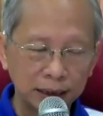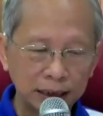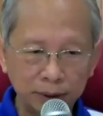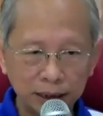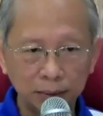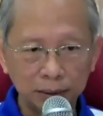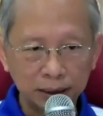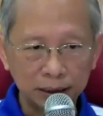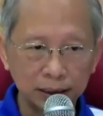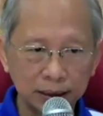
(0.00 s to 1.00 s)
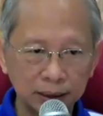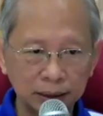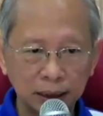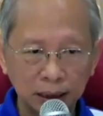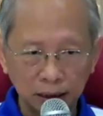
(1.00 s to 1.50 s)
It becomes
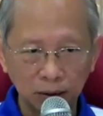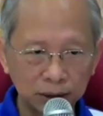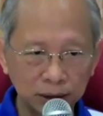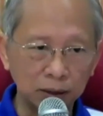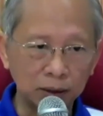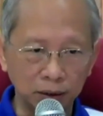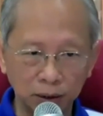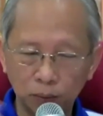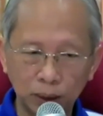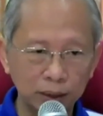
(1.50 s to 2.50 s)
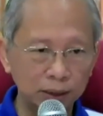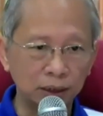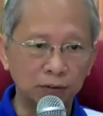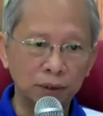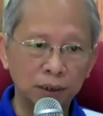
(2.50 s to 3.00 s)
heedless, lost in thought. It
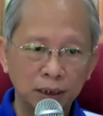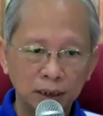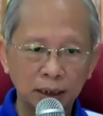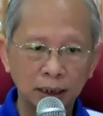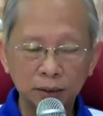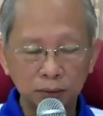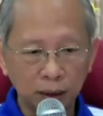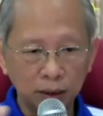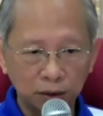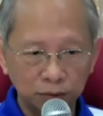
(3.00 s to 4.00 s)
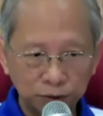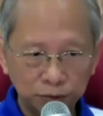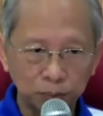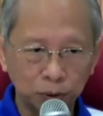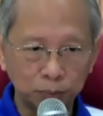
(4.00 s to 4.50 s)
wanders off. Then you are not
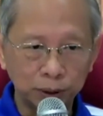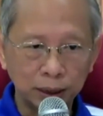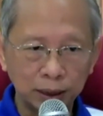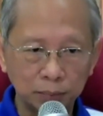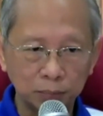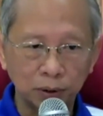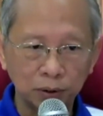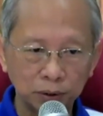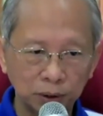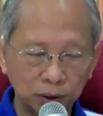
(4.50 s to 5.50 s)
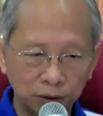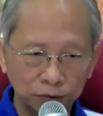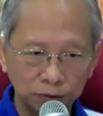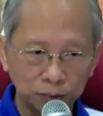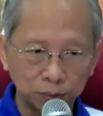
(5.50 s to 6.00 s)
with the moment anymore. You are
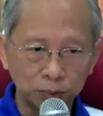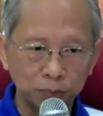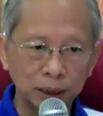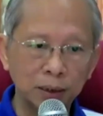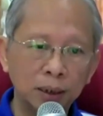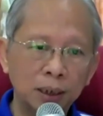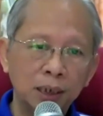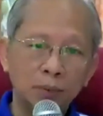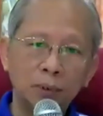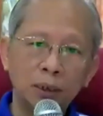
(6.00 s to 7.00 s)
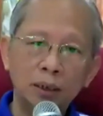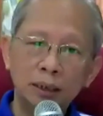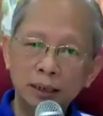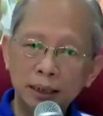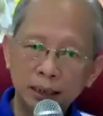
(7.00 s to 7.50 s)
not with the moment anymore. Because
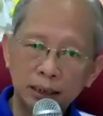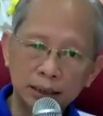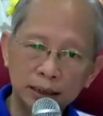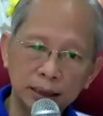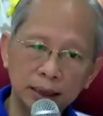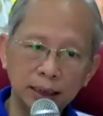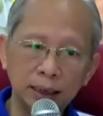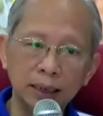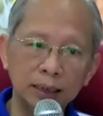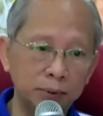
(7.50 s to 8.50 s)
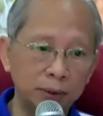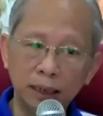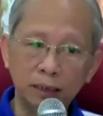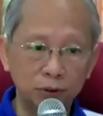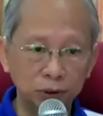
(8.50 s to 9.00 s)
this heedless thinking has been
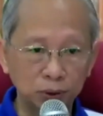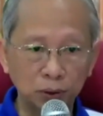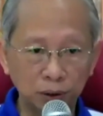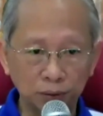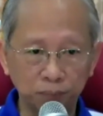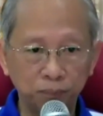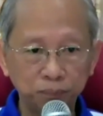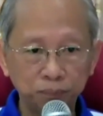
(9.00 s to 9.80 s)
there for so long.